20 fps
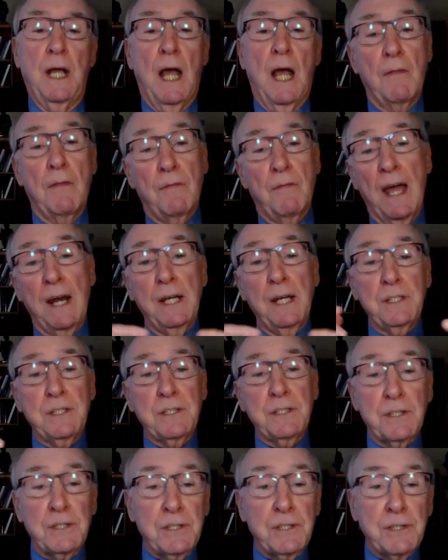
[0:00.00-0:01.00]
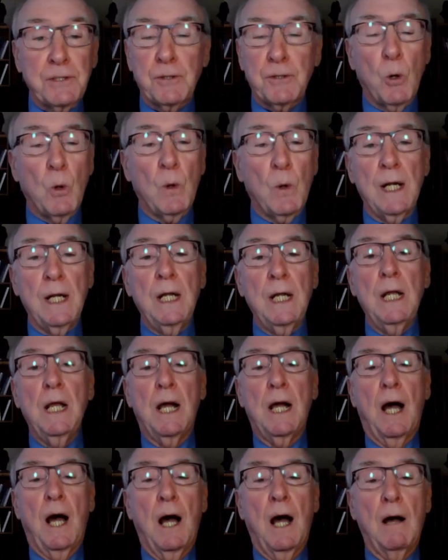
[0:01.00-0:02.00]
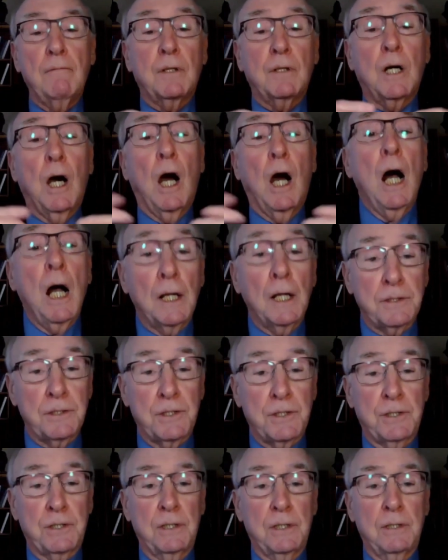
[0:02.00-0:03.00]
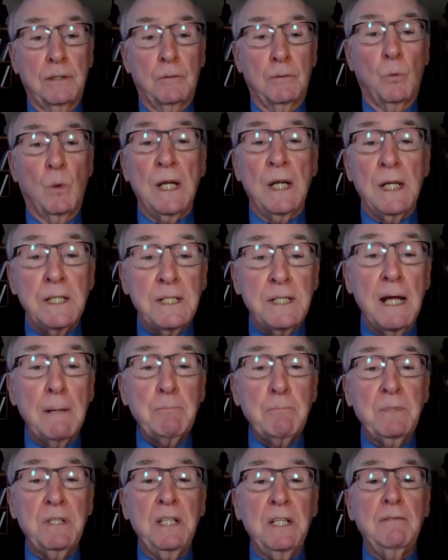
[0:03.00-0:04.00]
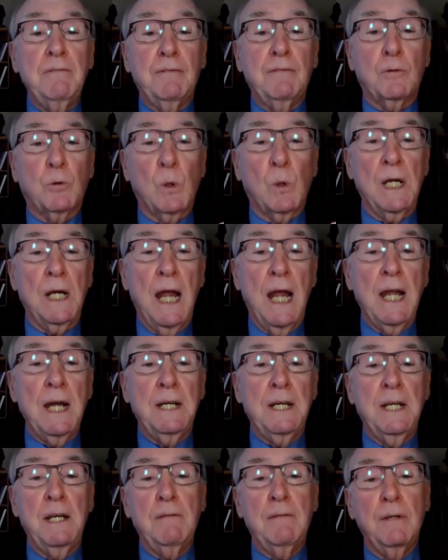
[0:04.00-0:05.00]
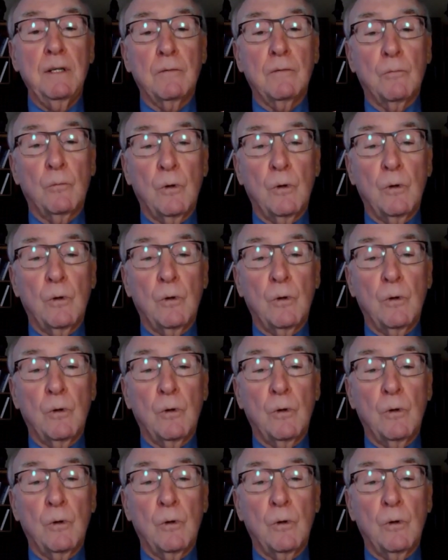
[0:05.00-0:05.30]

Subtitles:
and that is the story of God's redemptive, creative,